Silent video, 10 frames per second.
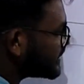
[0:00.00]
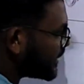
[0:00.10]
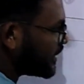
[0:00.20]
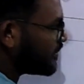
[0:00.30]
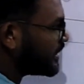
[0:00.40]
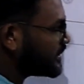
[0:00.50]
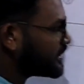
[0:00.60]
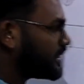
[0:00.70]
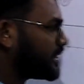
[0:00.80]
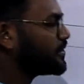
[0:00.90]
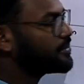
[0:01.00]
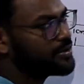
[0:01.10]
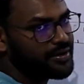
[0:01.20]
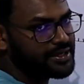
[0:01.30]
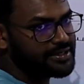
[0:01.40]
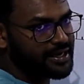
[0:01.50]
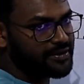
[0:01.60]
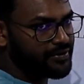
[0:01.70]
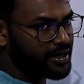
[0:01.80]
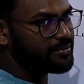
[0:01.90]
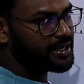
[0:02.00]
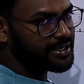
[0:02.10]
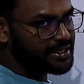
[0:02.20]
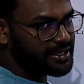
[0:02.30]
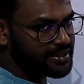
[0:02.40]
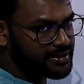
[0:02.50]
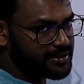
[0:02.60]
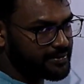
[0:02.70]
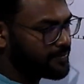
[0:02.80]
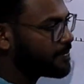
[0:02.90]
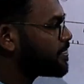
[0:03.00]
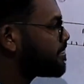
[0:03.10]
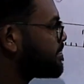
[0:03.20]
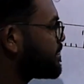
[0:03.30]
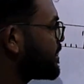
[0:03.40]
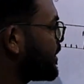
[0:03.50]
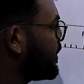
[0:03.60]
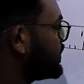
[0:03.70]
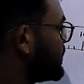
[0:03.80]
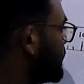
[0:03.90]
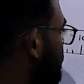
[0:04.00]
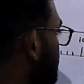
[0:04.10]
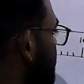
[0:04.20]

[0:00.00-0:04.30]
centimeters, and that is going to be exactly 1 meter in length. So